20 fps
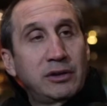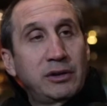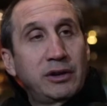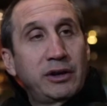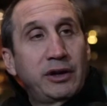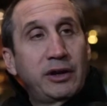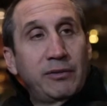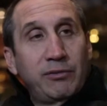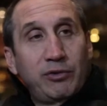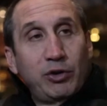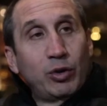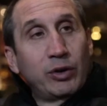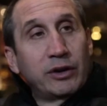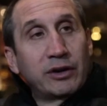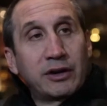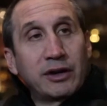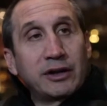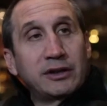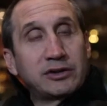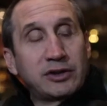and of doing
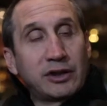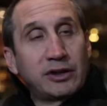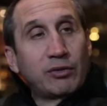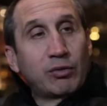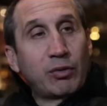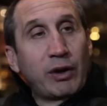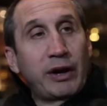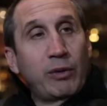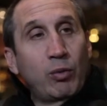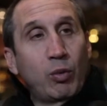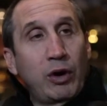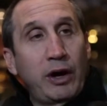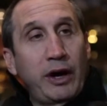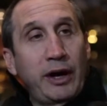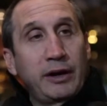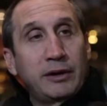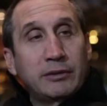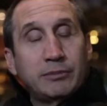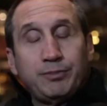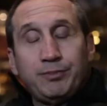things in the right
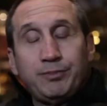way,